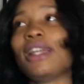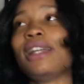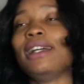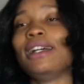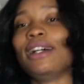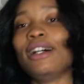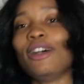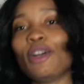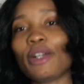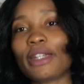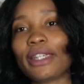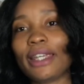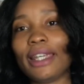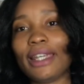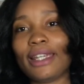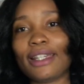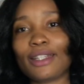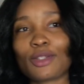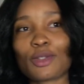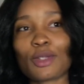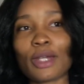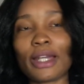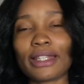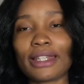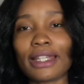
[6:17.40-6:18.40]
Okay,
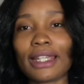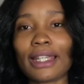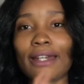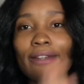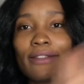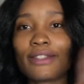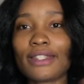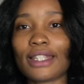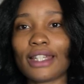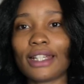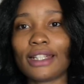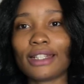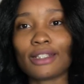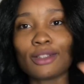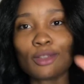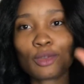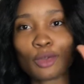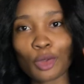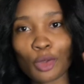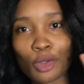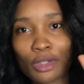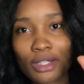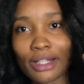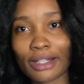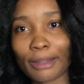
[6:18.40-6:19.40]
so I think I've said
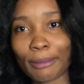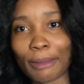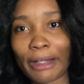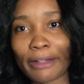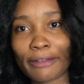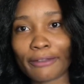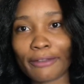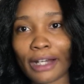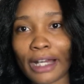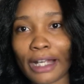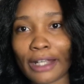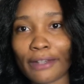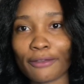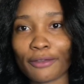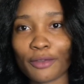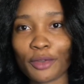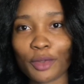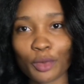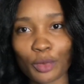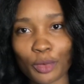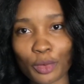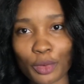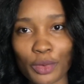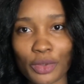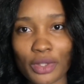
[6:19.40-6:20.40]
those are my 5
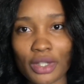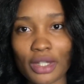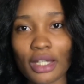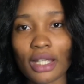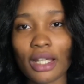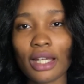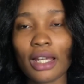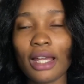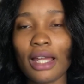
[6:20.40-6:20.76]
do's.